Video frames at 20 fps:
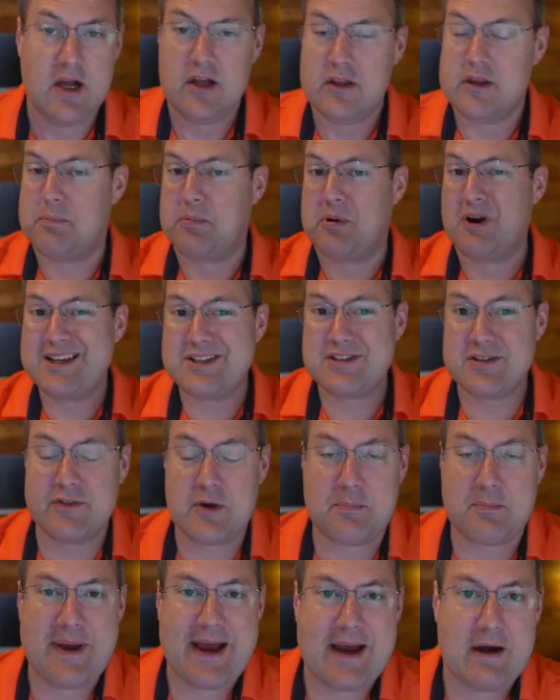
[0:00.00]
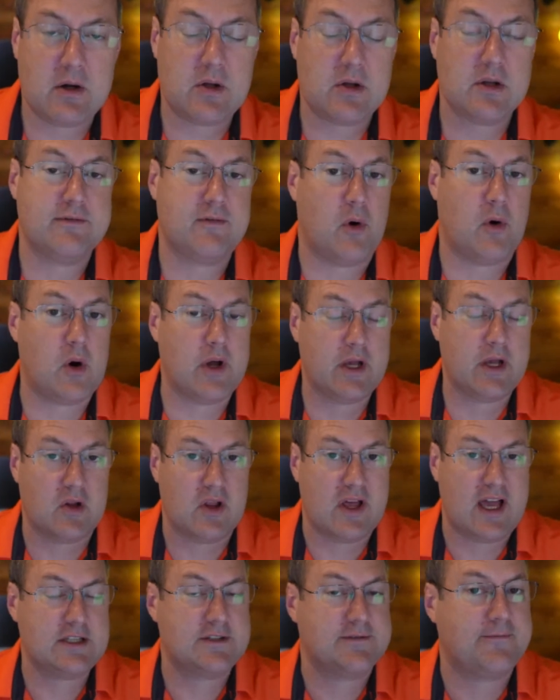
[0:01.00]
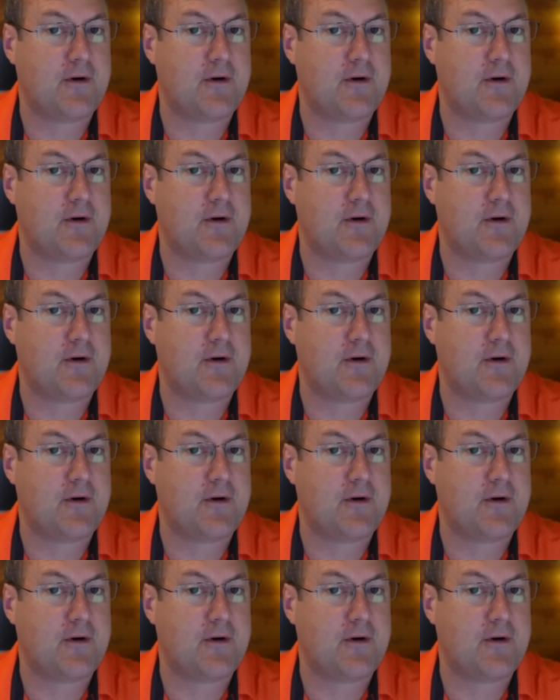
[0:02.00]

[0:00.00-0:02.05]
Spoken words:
The price of a barrel of oil has